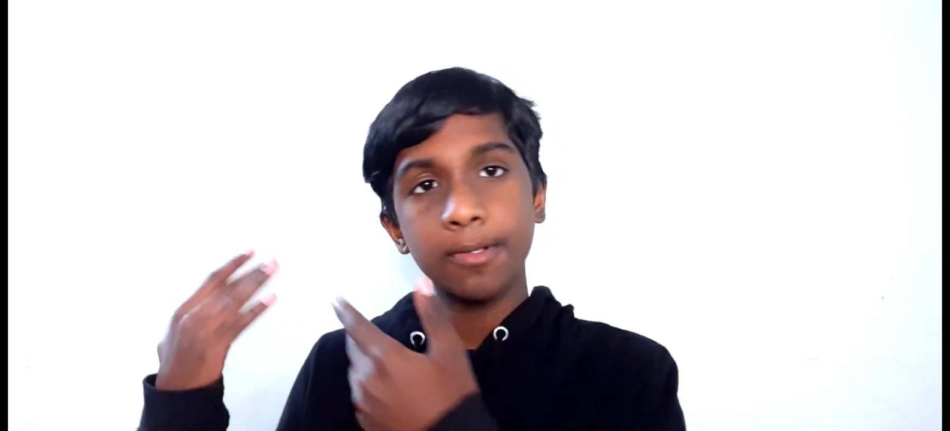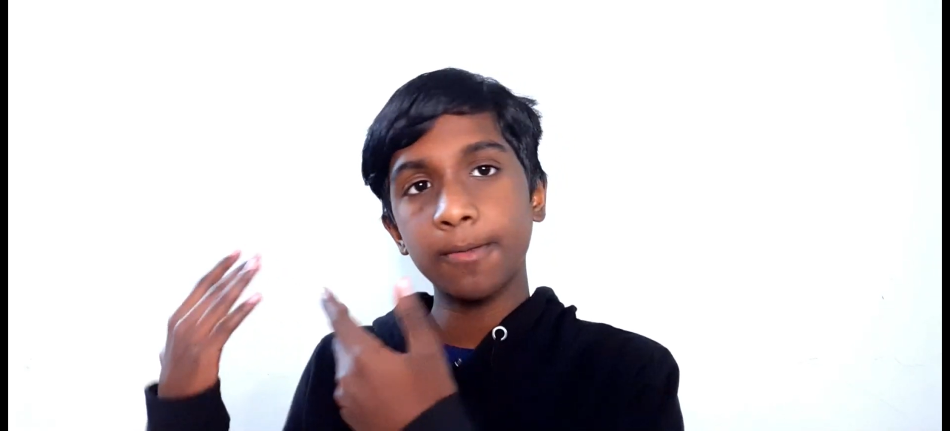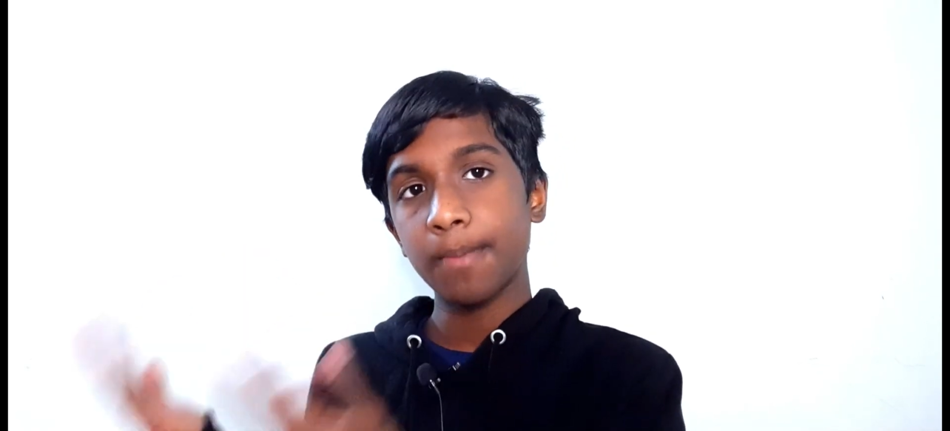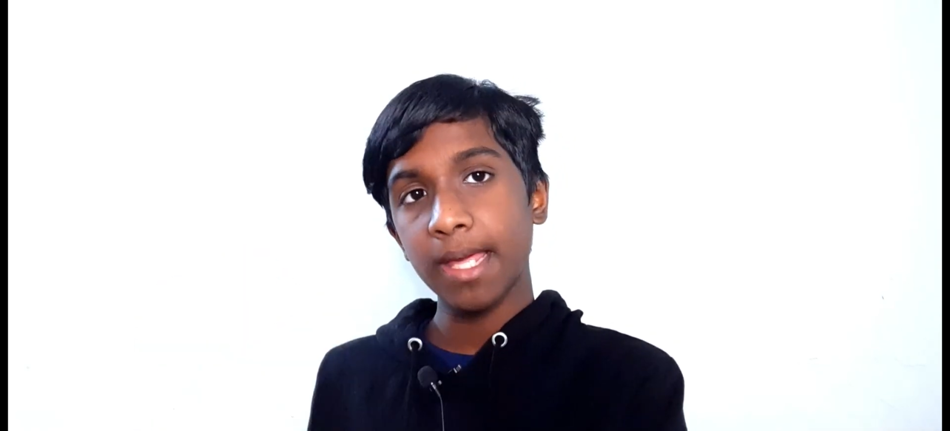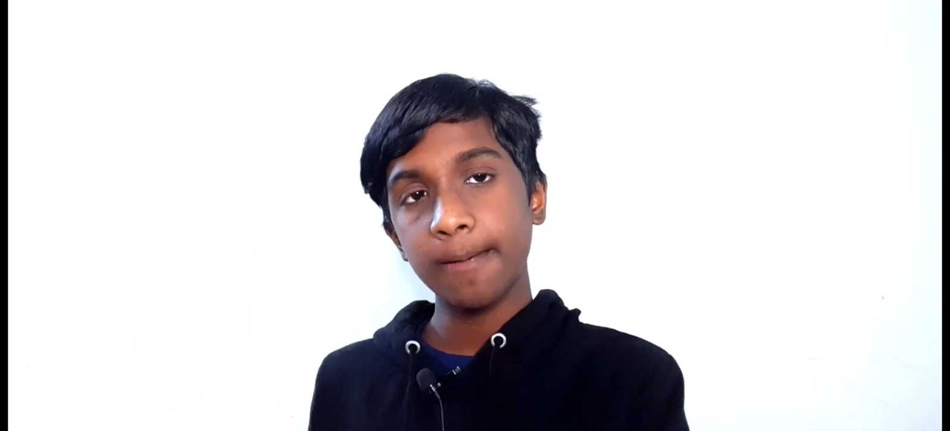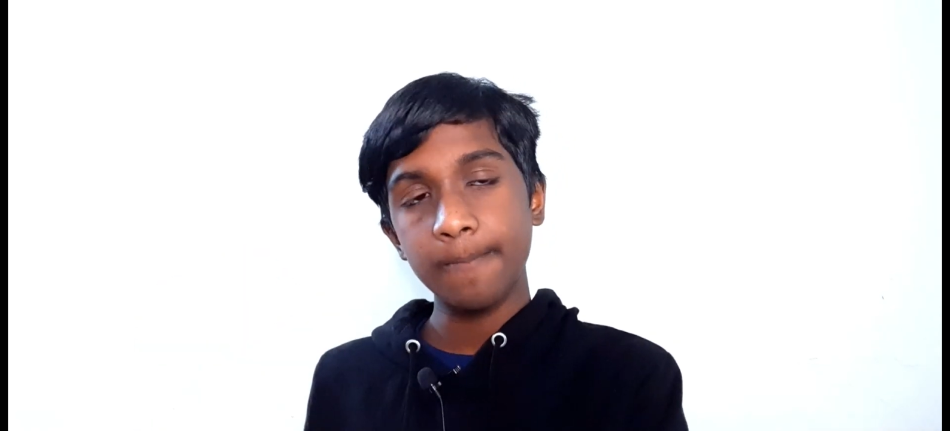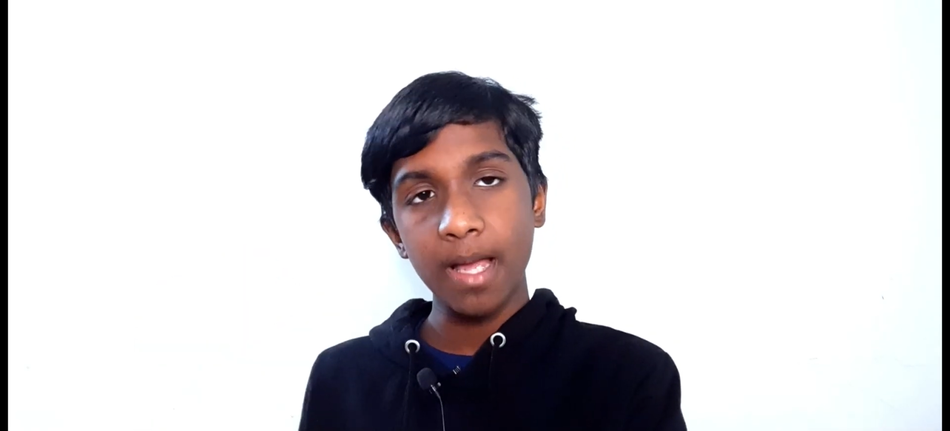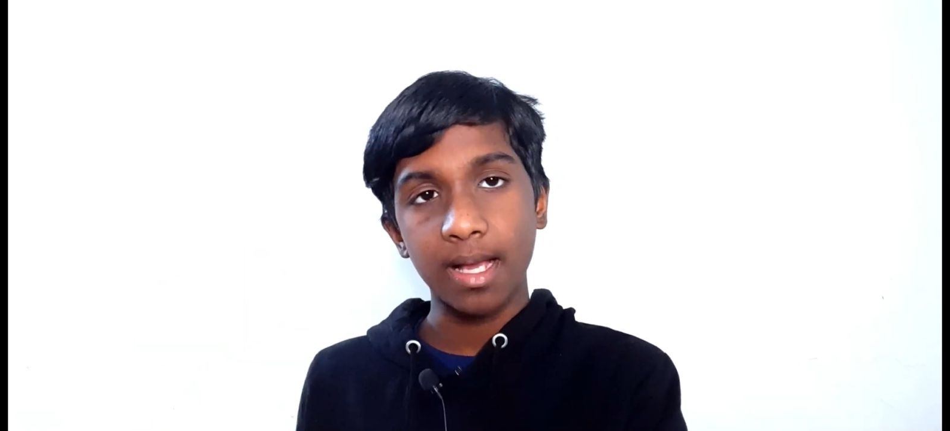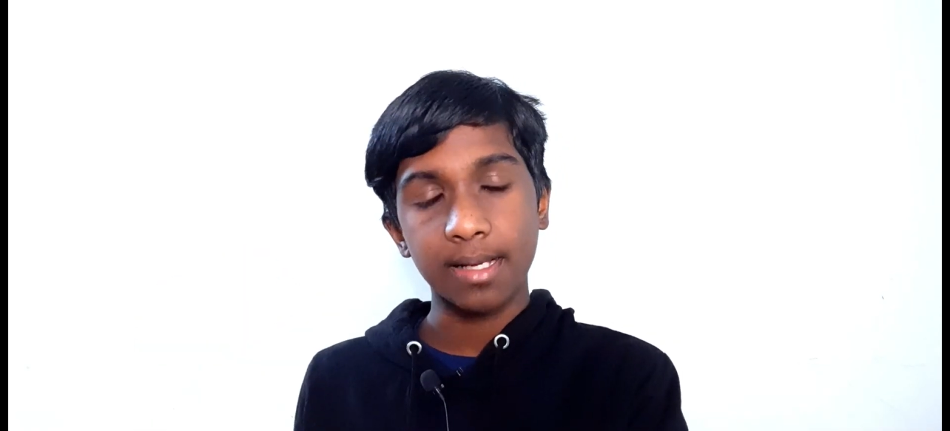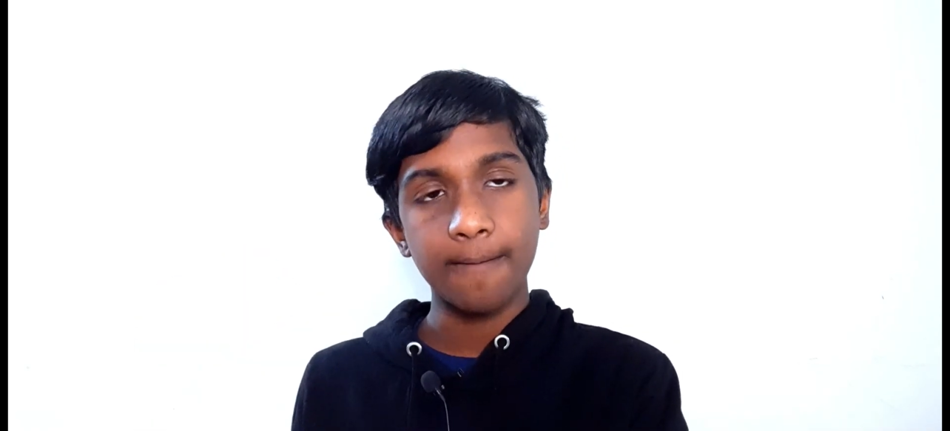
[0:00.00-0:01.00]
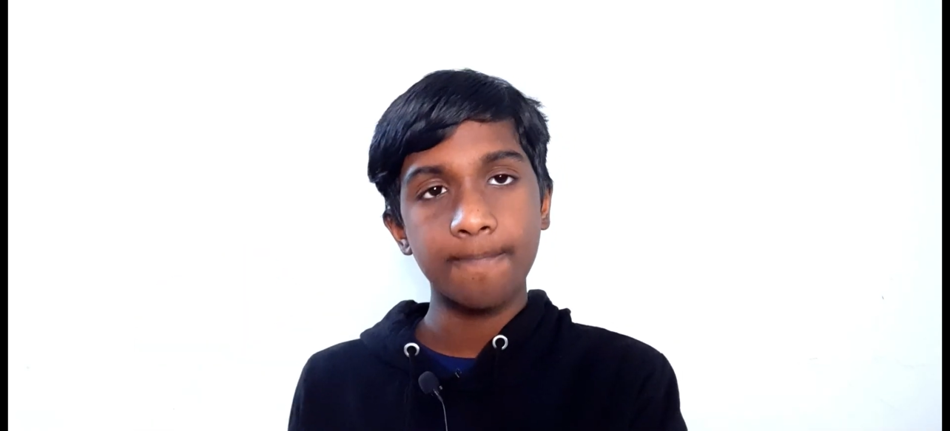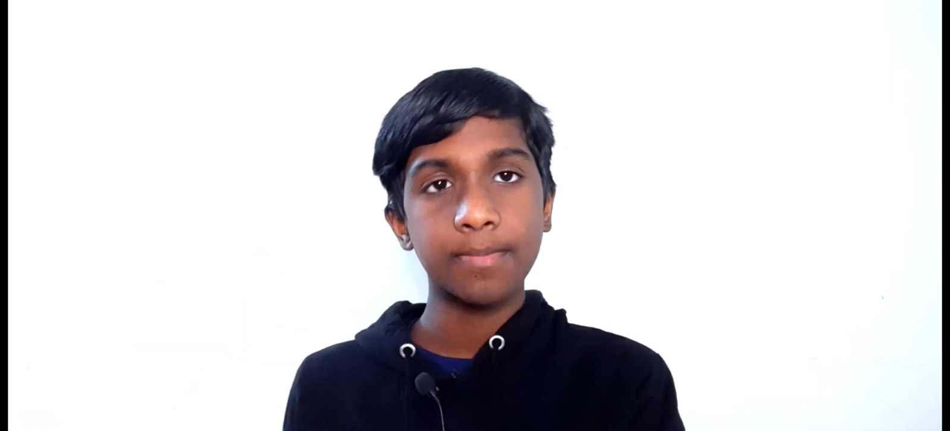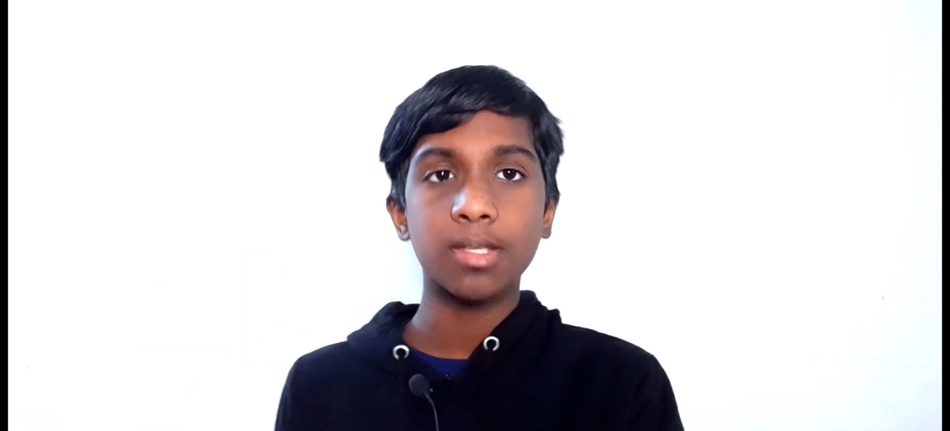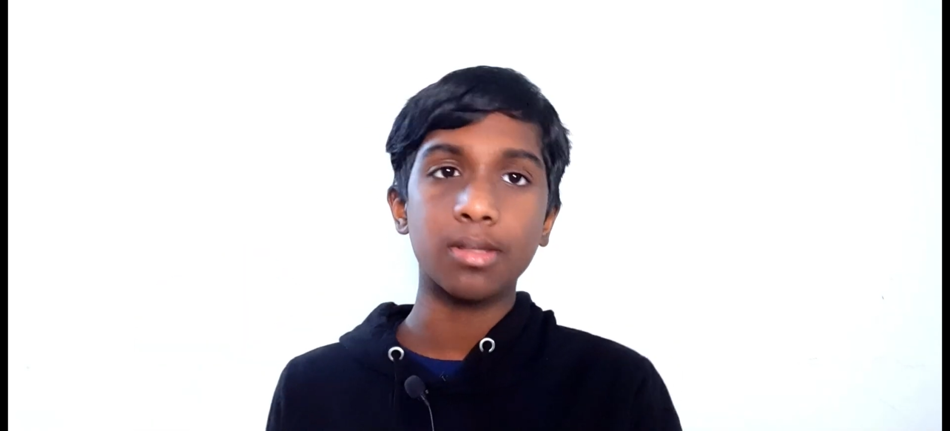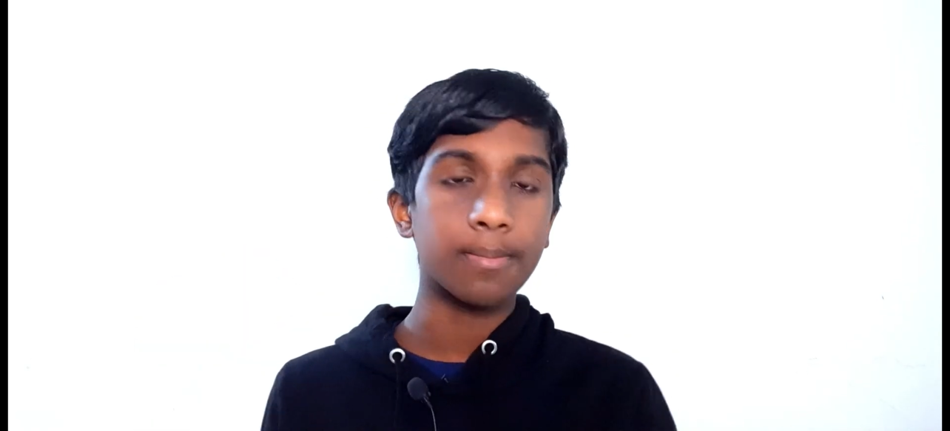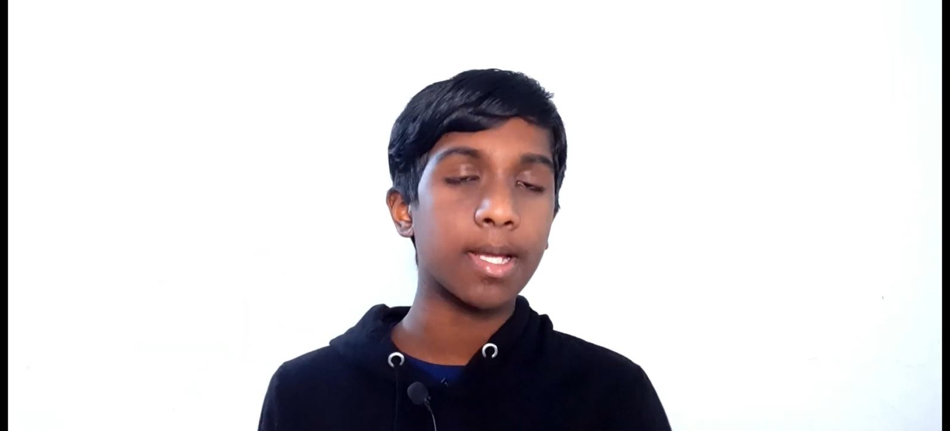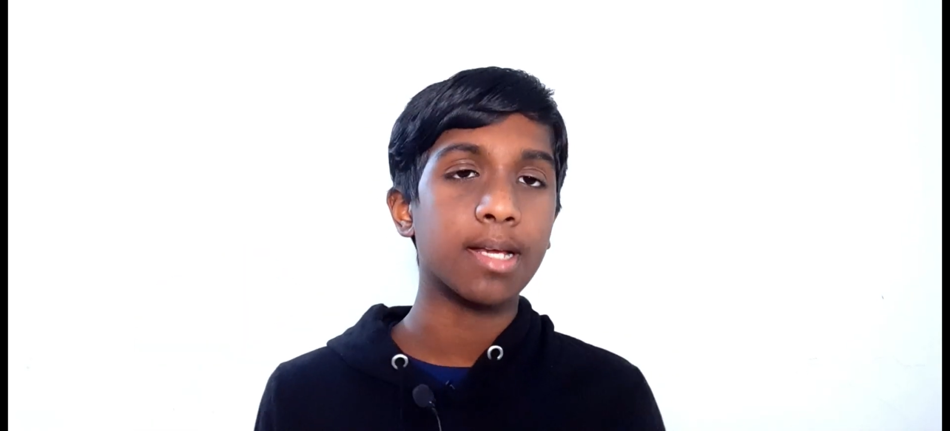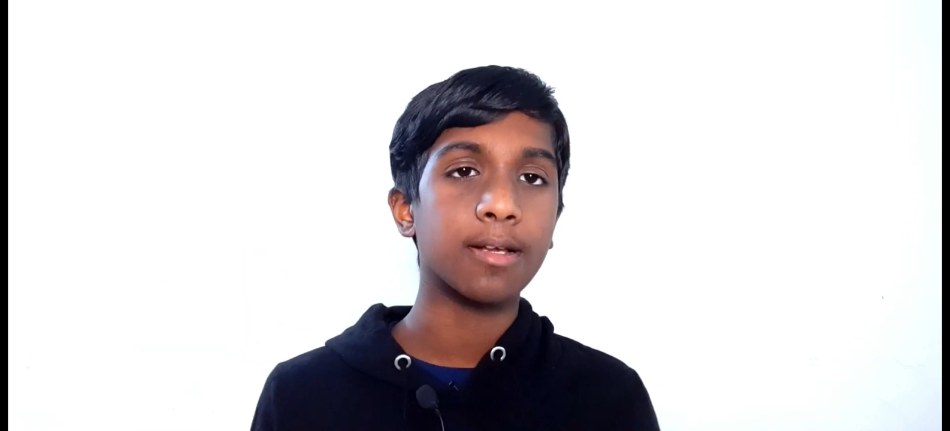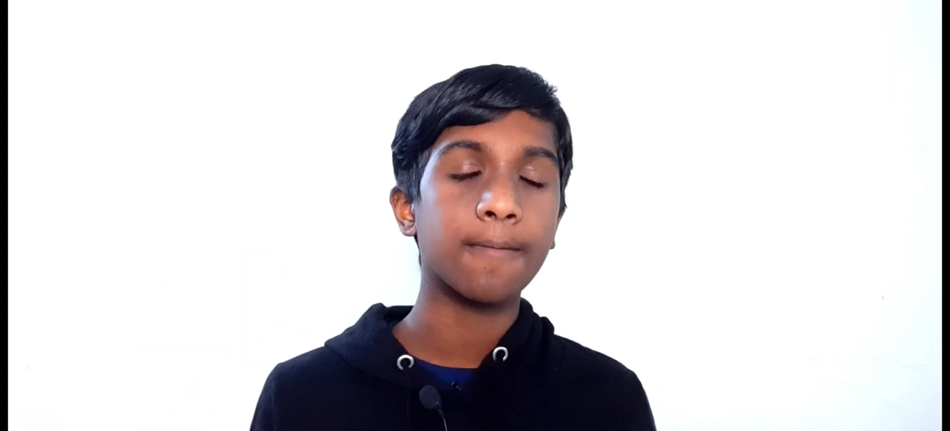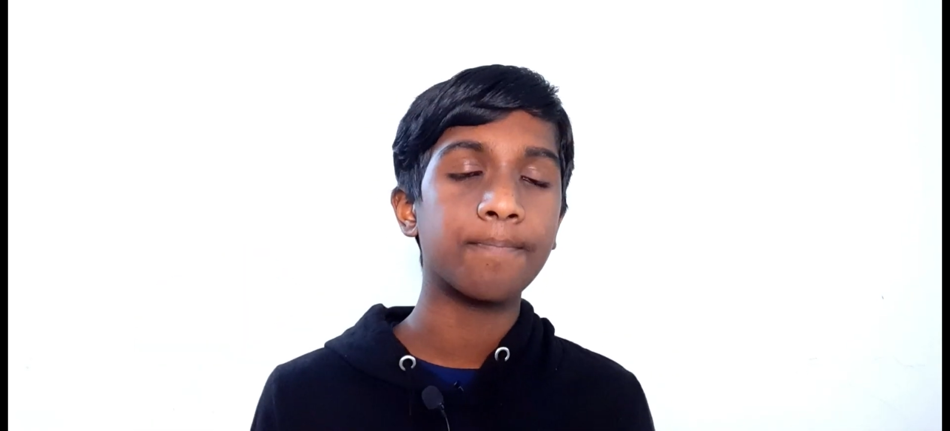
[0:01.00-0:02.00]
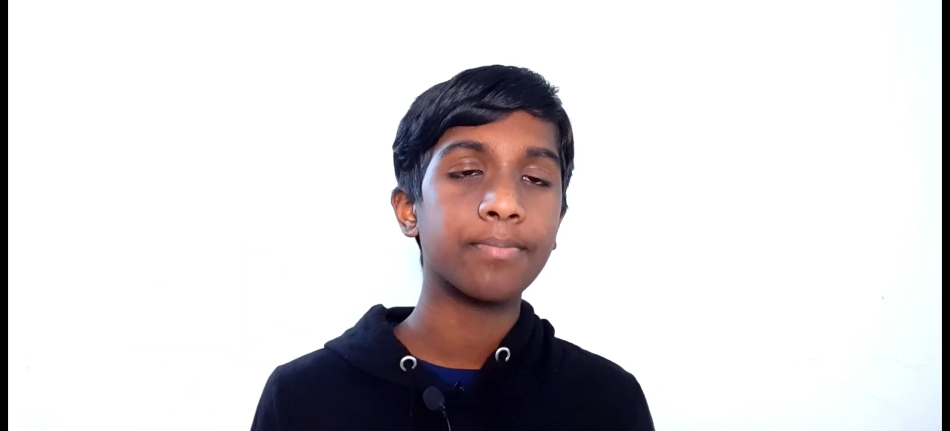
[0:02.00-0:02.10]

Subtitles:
to pay it back to the bank.